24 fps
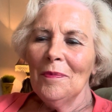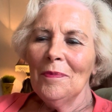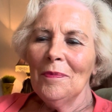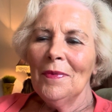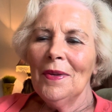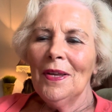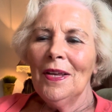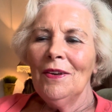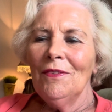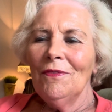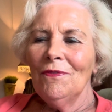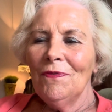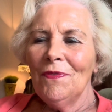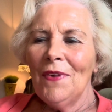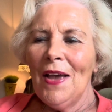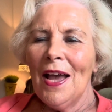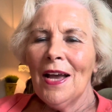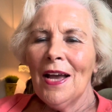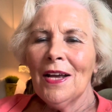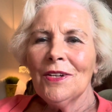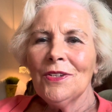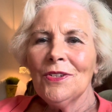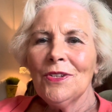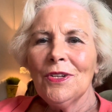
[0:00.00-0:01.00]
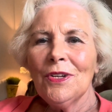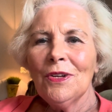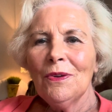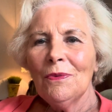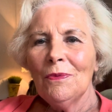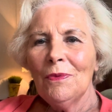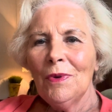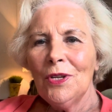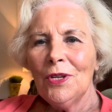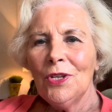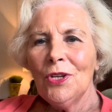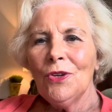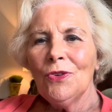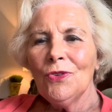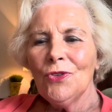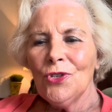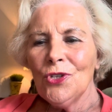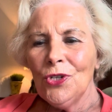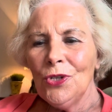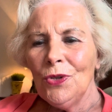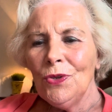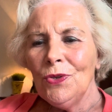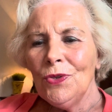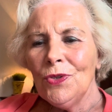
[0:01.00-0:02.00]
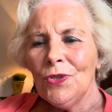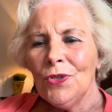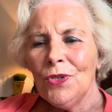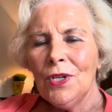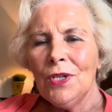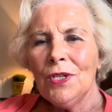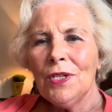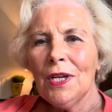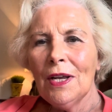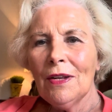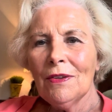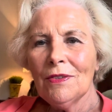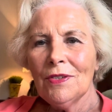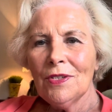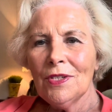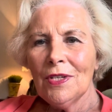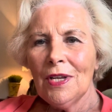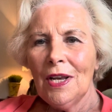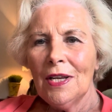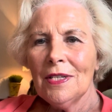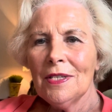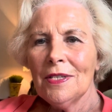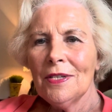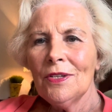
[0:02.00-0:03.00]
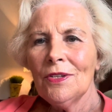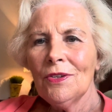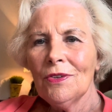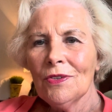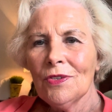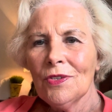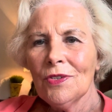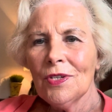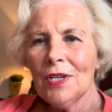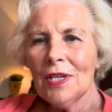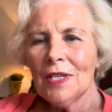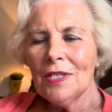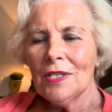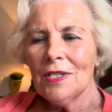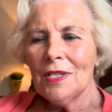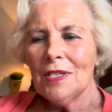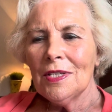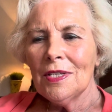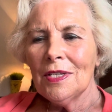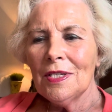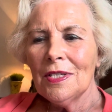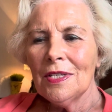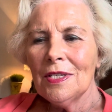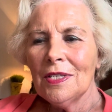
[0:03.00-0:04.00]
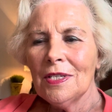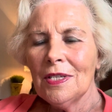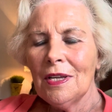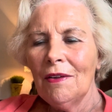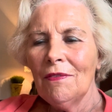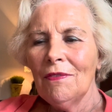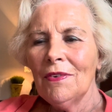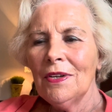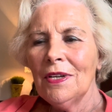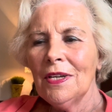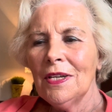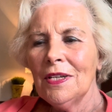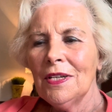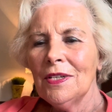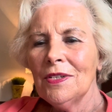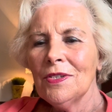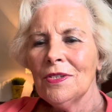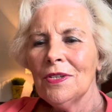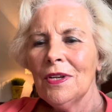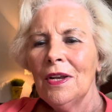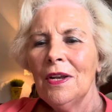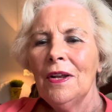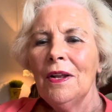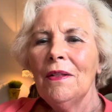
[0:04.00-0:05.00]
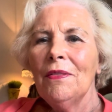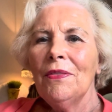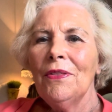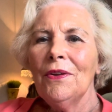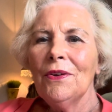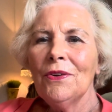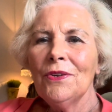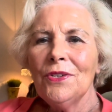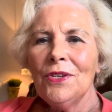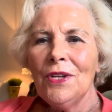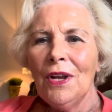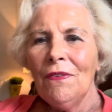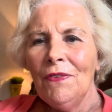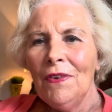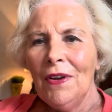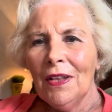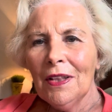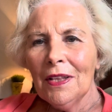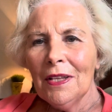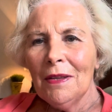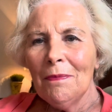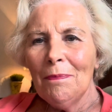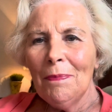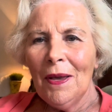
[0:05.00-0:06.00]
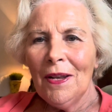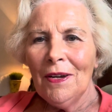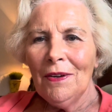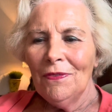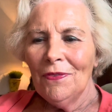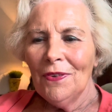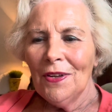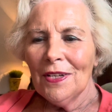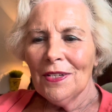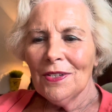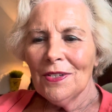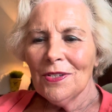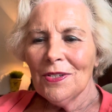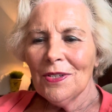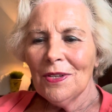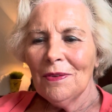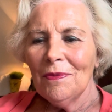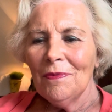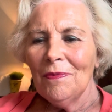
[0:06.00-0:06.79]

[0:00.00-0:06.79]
In fact, when you choose to downsize in your 60s and 70s, there are definitely benefits.